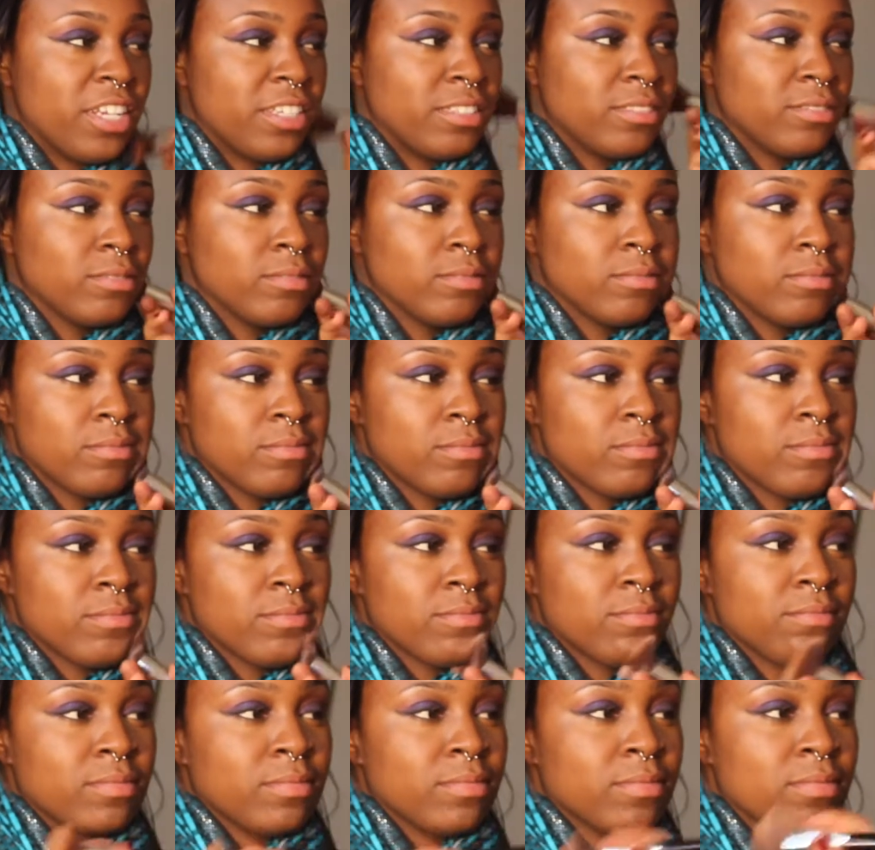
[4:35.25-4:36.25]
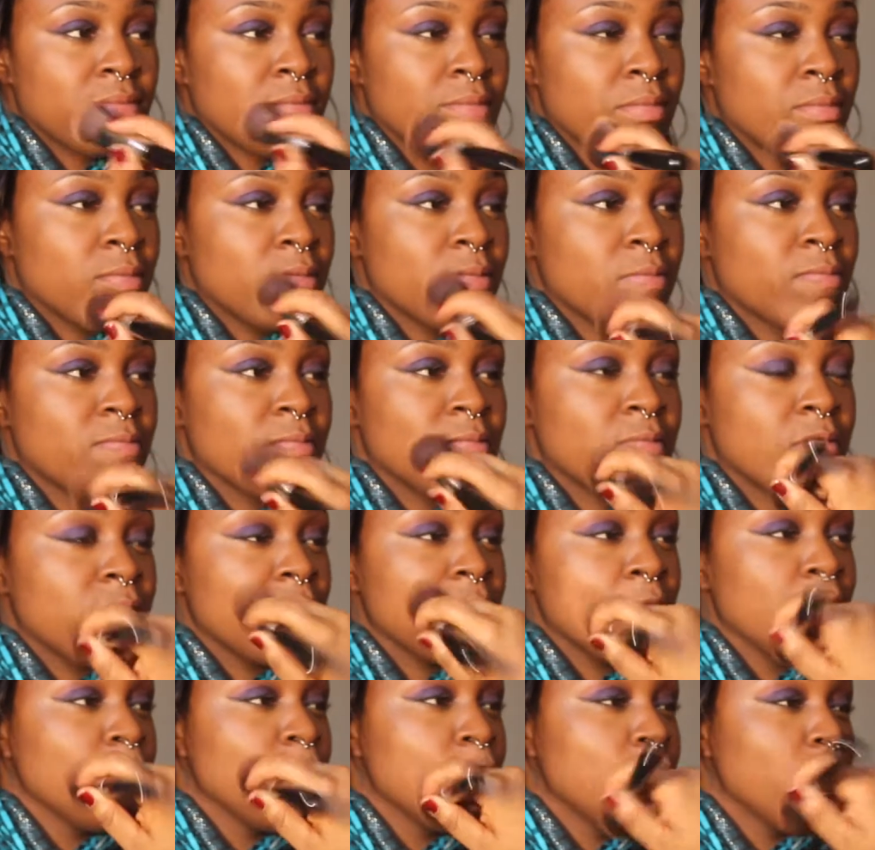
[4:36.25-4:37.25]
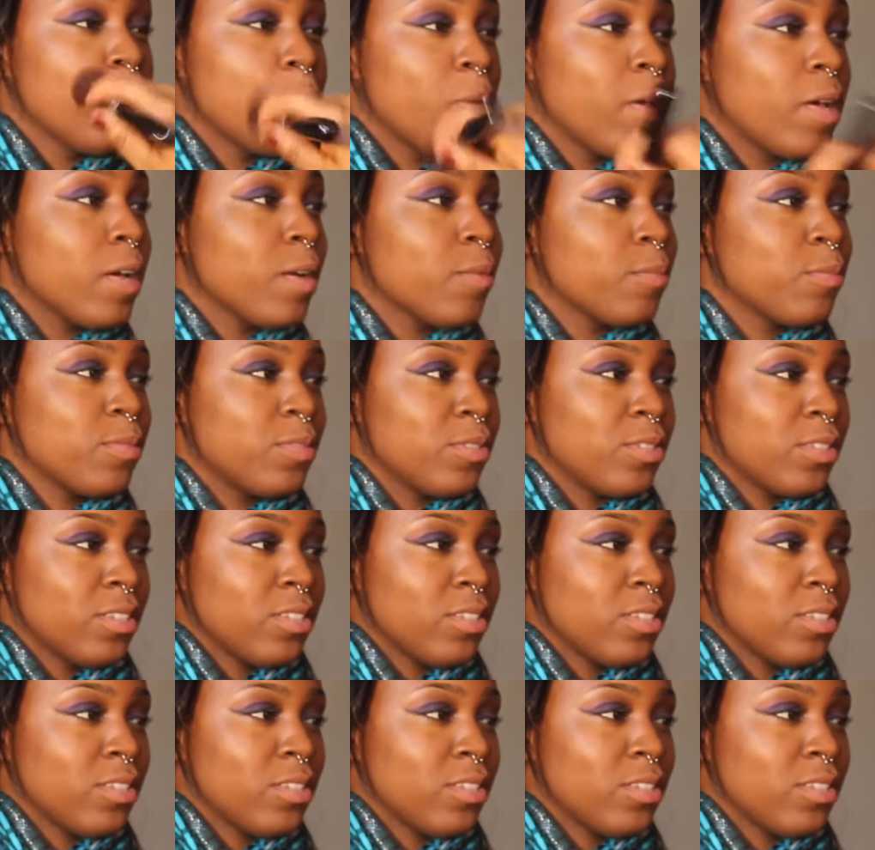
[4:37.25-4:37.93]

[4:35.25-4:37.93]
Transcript: Not a lot of foundation at all.